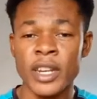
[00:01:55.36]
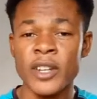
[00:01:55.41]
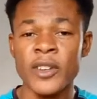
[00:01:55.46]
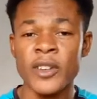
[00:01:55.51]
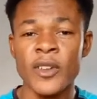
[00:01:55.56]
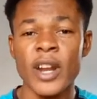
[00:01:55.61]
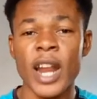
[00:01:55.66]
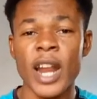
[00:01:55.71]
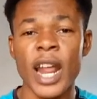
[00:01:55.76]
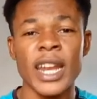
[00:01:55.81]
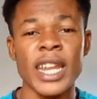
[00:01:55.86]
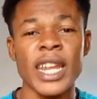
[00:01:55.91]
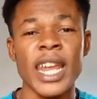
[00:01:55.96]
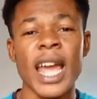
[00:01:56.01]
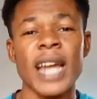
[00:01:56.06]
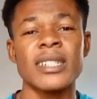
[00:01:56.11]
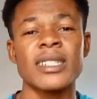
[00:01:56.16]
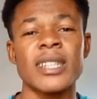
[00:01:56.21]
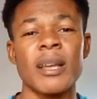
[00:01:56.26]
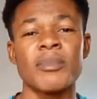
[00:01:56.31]
I didn't know
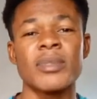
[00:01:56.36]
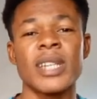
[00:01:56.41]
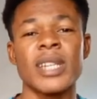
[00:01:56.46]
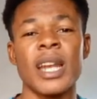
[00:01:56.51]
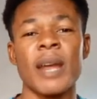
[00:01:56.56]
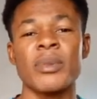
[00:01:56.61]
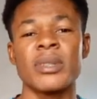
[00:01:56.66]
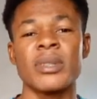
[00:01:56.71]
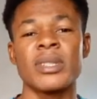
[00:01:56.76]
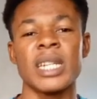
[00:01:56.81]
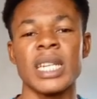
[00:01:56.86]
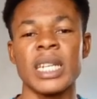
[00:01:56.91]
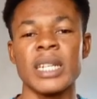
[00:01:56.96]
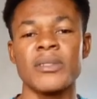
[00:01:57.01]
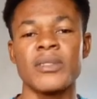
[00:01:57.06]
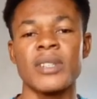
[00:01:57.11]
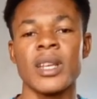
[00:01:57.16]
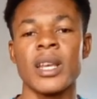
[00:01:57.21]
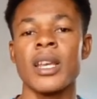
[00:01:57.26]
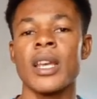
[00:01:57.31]
that he had something up his
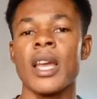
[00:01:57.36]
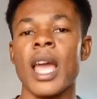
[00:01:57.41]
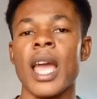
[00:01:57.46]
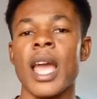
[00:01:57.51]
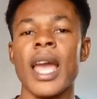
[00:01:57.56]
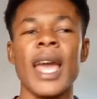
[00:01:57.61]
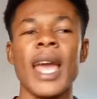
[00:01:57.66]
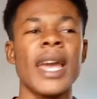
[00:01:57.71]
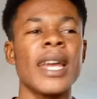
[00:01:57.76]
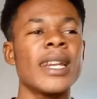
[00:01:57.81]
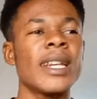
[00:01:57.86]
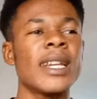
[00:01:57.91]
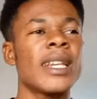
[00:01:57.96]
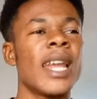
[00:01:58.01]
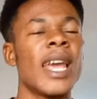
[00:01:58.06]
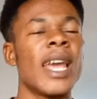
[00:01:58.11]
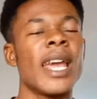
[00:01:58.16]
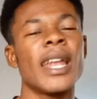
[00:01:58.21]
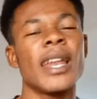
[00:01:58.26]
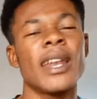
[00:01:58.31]
sleeves.
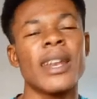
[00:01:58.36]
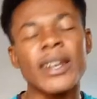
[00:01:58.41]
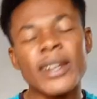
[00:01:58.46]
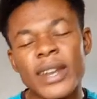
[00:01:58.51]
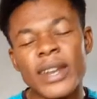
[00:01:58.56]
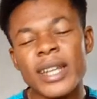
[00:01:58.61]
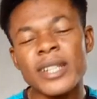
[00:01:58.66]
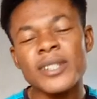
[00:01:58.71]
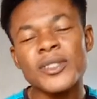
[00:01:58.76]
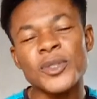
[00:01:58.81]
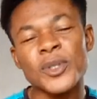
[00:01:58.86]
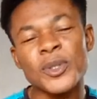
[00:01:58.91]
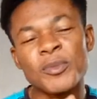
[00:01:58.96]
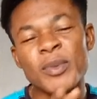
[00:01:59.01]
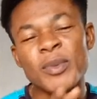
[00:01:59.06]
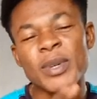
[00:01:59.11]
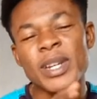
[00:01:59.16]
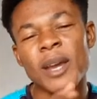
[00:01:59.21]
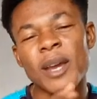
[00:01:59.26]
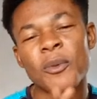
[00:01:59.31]
And
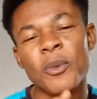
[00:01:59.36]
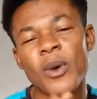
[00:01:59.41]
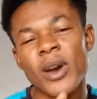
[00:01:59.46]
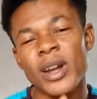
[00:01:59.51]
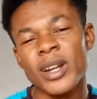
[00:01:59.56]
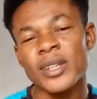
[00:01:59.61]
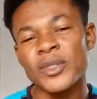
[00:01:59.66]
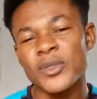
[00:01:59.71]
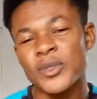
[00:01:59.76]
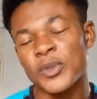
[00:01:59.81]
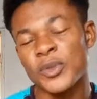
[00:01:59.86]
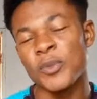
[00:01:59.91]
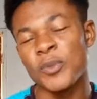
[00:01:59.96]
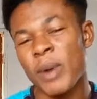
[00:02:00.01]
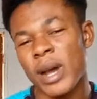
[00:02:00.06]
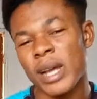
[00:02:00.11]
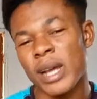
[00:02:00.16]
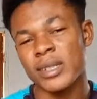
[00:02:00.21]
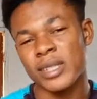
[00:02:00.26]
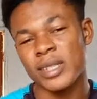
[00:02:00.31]
this should be a warning
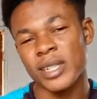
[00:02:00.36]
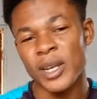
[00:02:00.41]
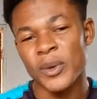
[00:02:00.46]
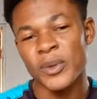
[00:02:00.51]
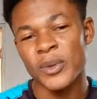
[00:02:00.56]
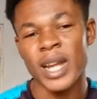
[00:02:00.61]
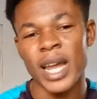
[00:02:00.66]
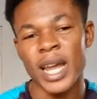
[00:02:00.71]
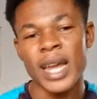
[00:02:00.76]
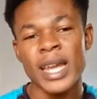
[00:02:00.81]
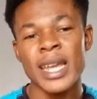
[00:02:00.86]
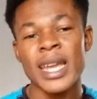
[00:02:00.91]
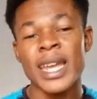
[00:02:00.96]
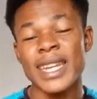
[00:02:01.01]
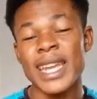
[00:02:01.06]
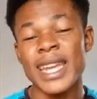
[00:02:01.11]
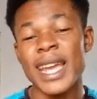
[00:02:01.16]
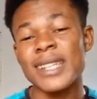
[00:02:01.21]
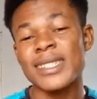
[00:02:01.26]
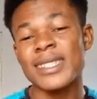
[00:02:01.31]
to Barcelona.